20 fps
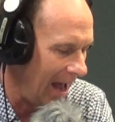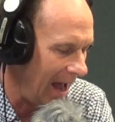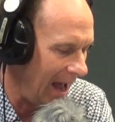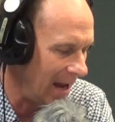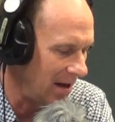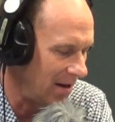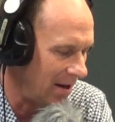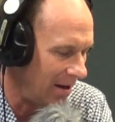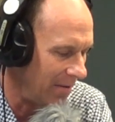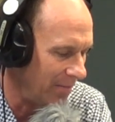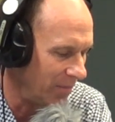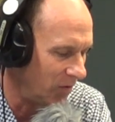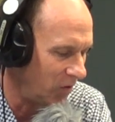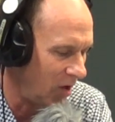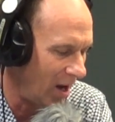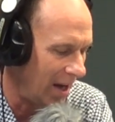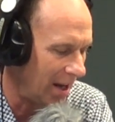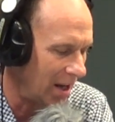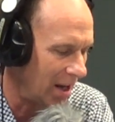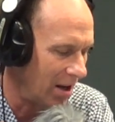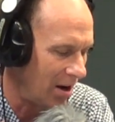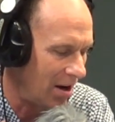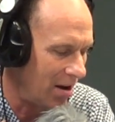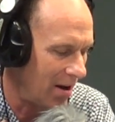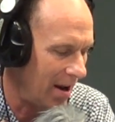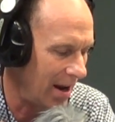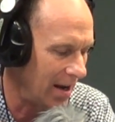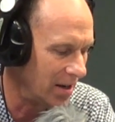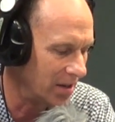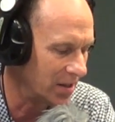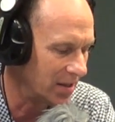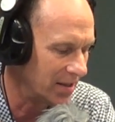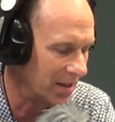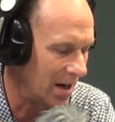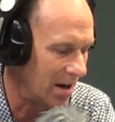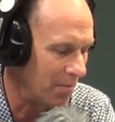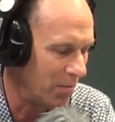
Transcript: and and as I said,